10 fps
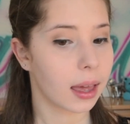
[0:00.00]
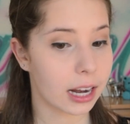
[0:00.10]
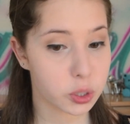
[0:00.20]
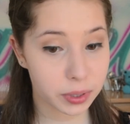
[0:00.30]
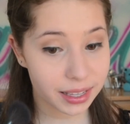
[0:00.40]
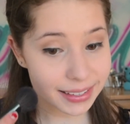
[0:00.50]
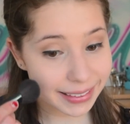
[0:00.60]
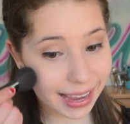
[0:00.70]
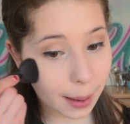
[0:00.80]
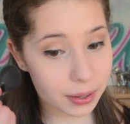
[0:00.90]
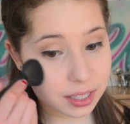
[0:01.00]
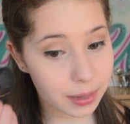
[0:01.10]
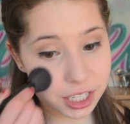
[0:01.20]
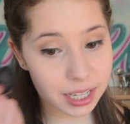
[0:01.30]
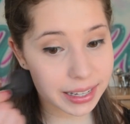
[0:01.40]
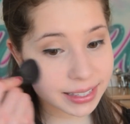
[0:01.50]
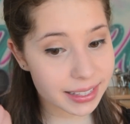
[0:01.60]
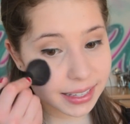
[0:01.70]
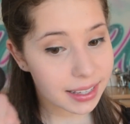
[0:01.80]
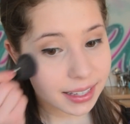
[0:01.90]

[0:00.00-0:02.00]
And I just put this on the apples of my cheeks.